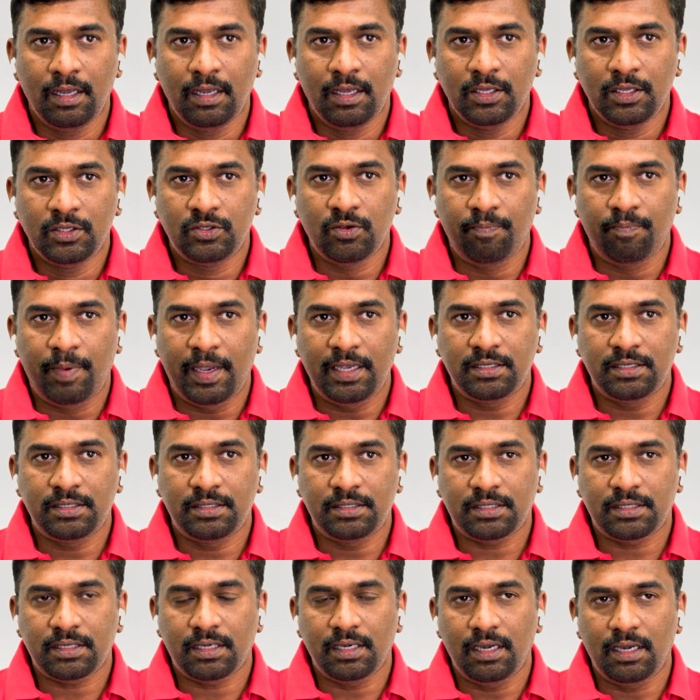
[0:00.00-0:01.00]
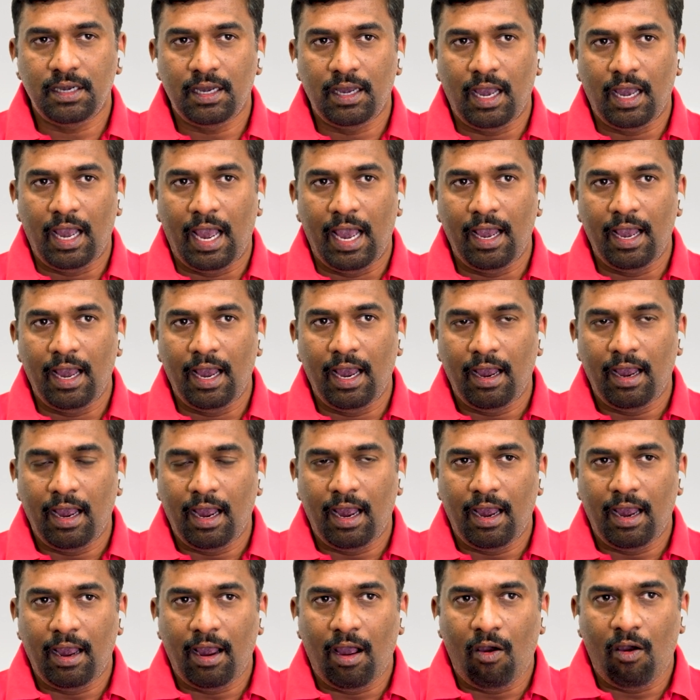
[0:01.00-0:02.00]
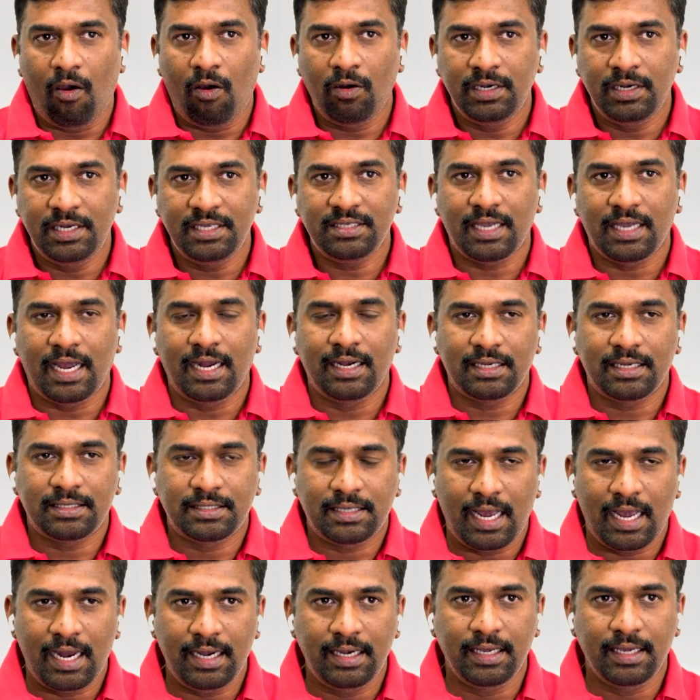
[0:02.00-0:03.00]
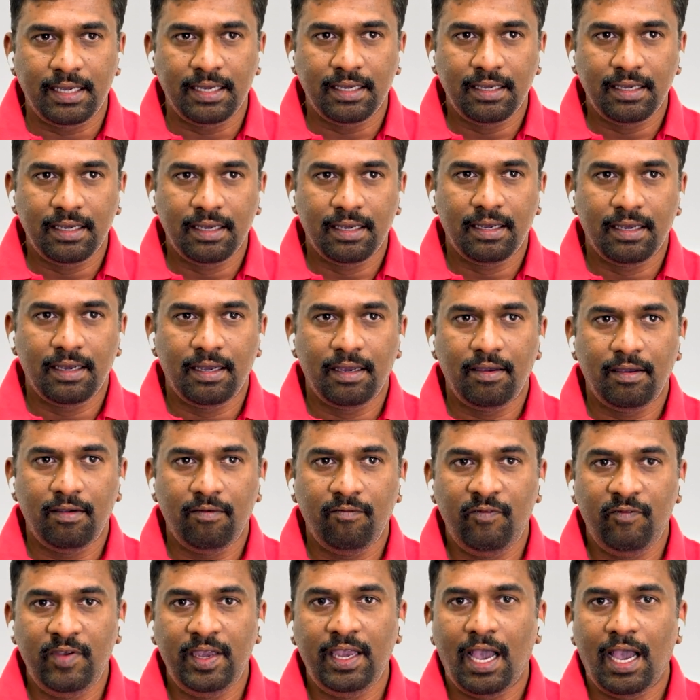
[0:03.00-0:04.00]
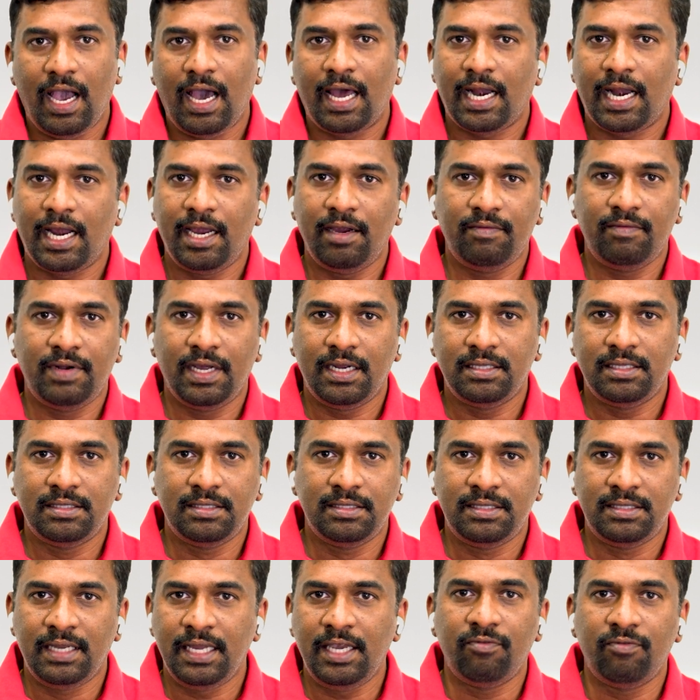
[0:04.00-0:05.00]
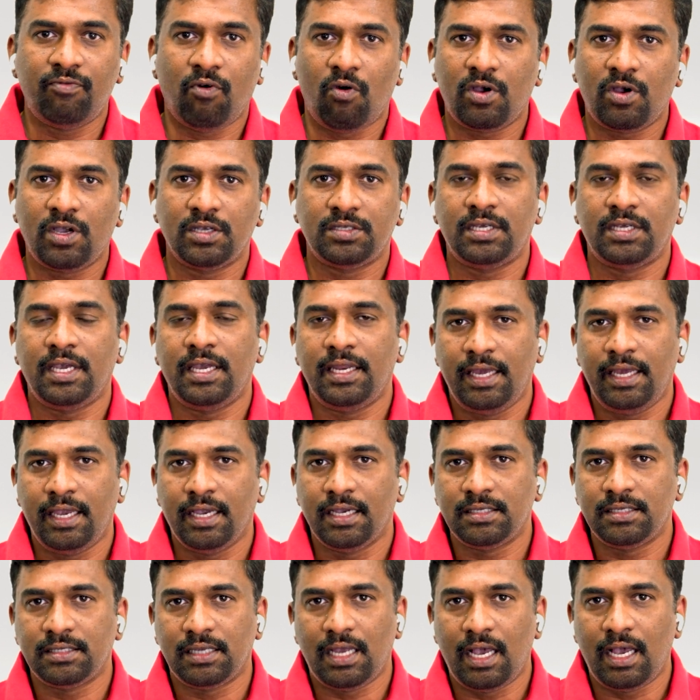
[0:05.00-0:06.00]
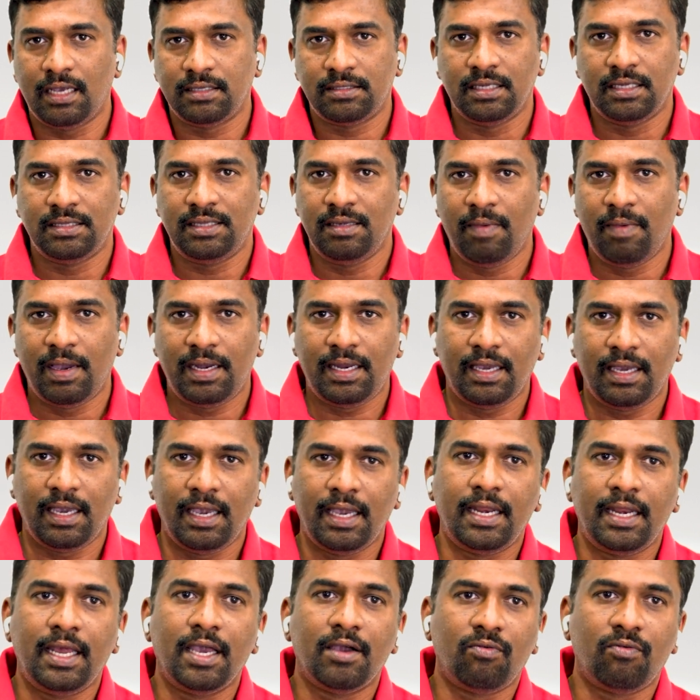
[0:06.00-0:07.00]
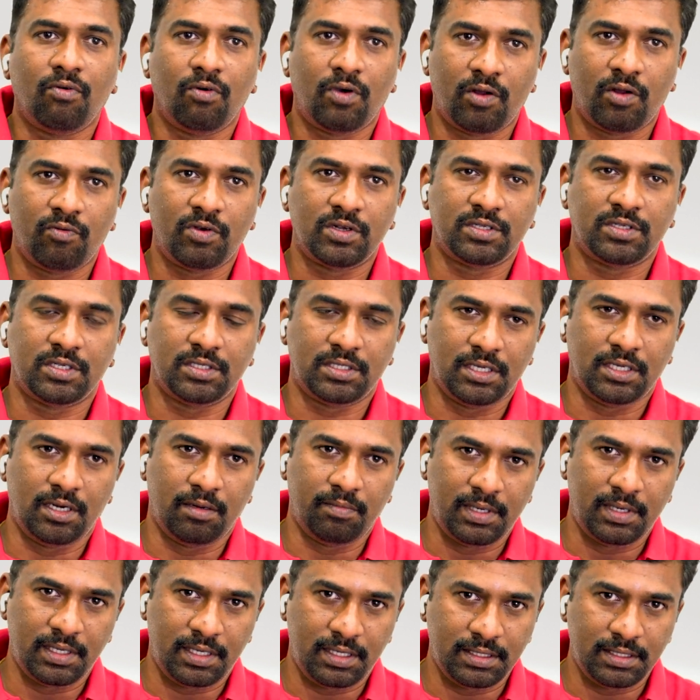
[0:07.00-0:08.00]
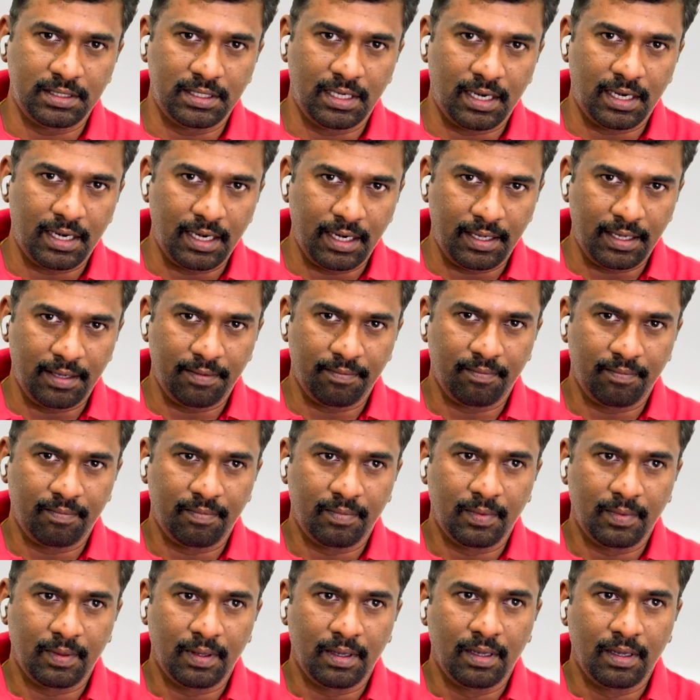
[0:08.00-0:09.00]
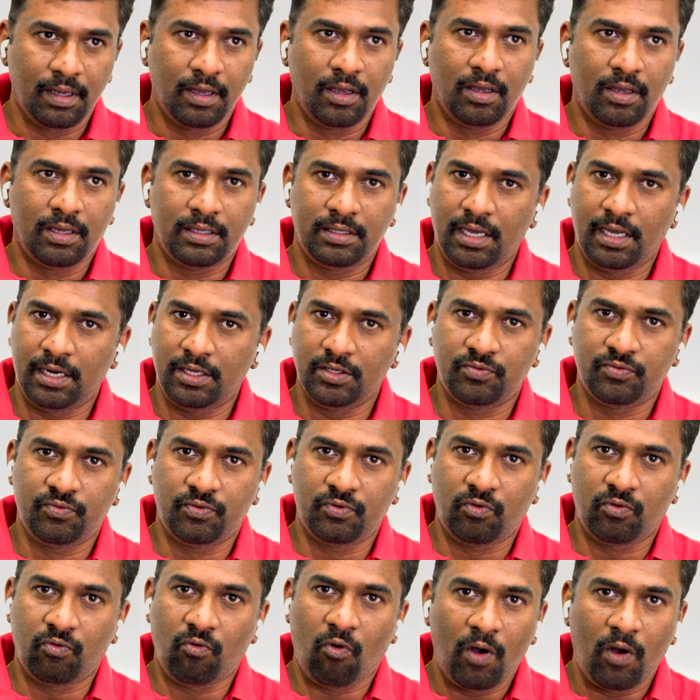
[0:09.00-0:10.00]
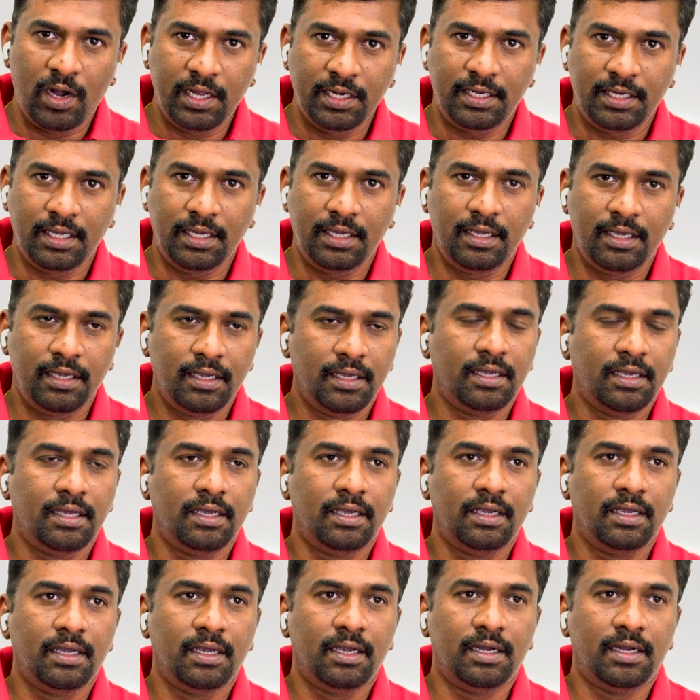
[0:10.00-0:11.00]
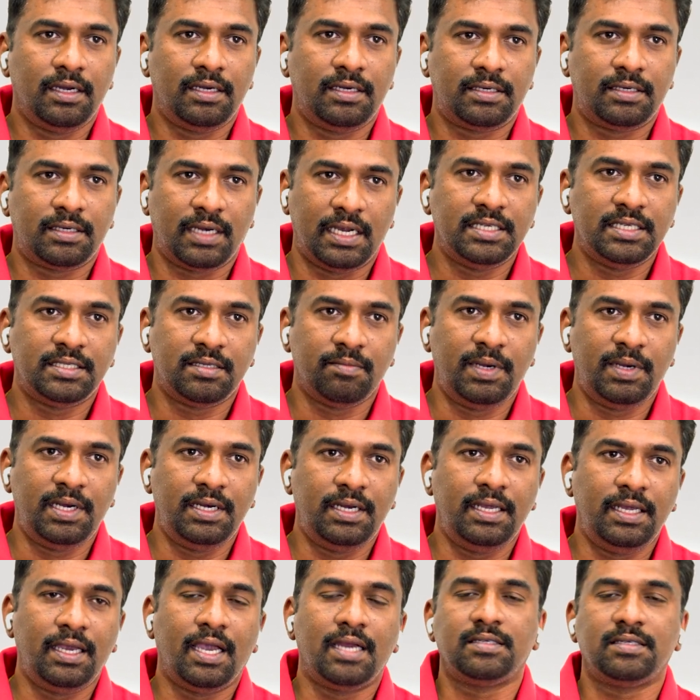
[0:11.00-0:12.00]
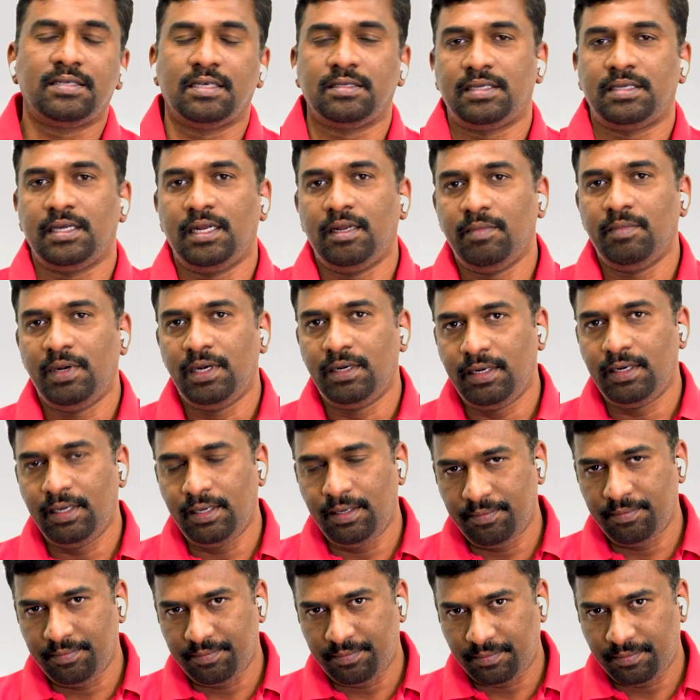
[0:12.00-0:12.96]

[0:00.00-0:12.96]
So based on this understanding, we arrived at 3 focus areas as the thematic area for our sustainability journey. That is quality, traceability, and sustainability.